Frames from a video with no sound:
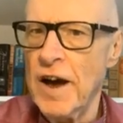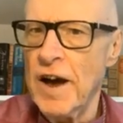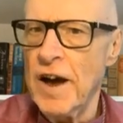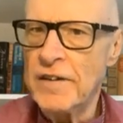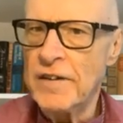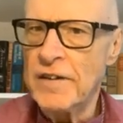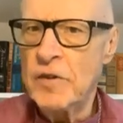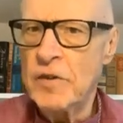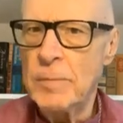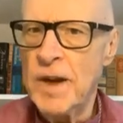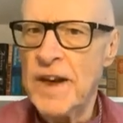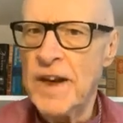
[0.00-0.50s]

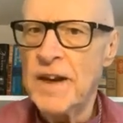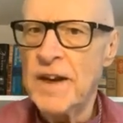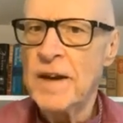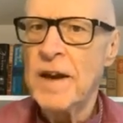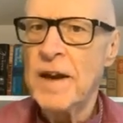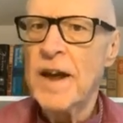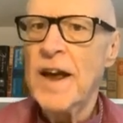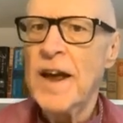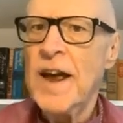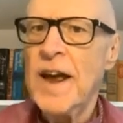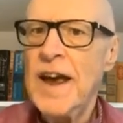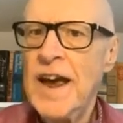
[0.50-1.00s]
coming to
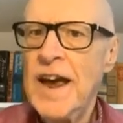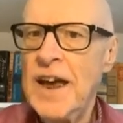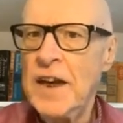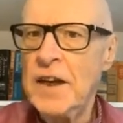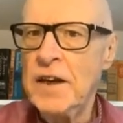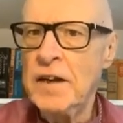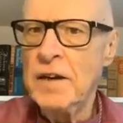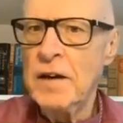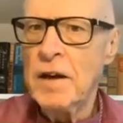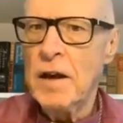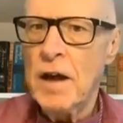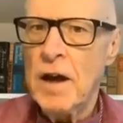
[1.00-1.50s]
me
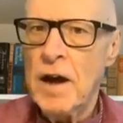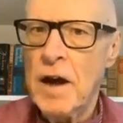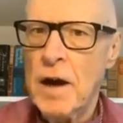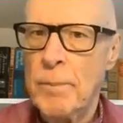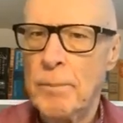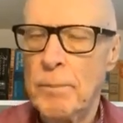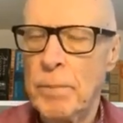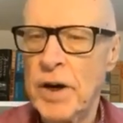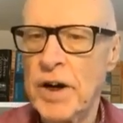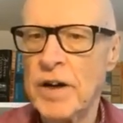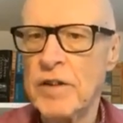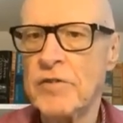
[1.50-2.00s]
in
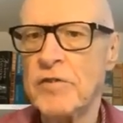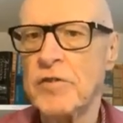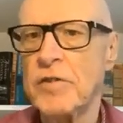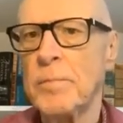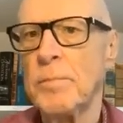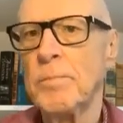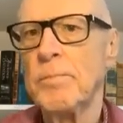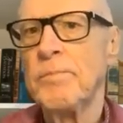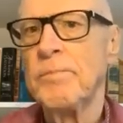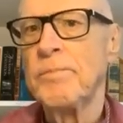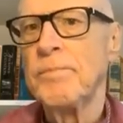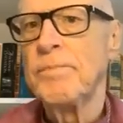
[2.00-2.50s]
a
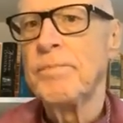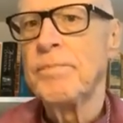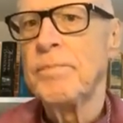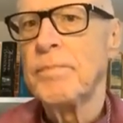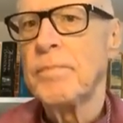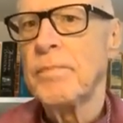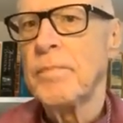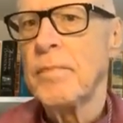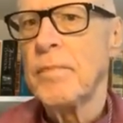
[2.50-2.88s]
person.